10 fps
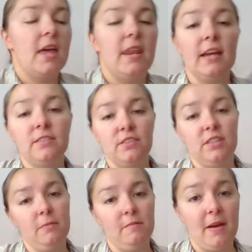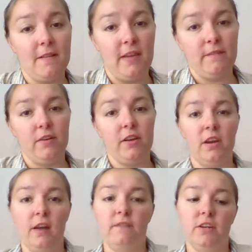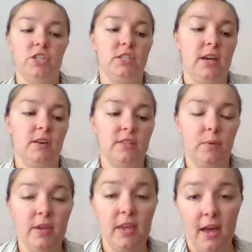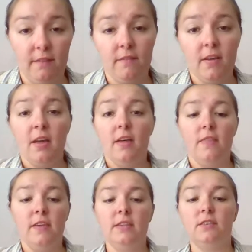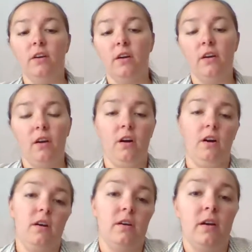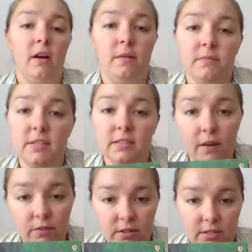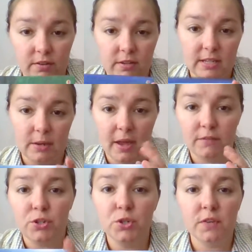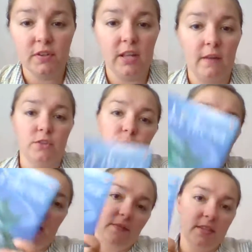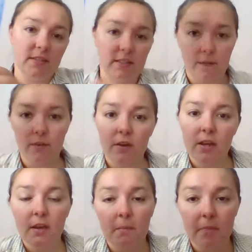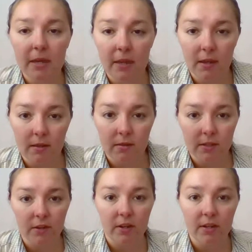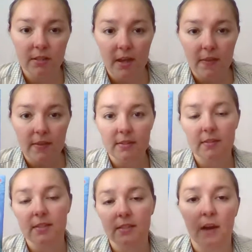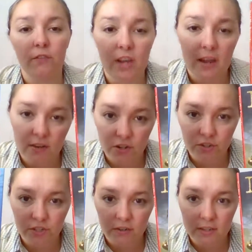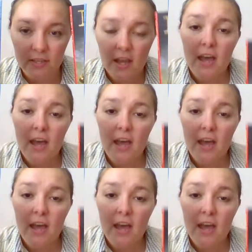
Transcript: Next are some of my favorite nonfiction titles that we have. These are our Discovery series. Now we have two different levels. We have the Discovery Beginning series, and this is the Discovery Adventure series.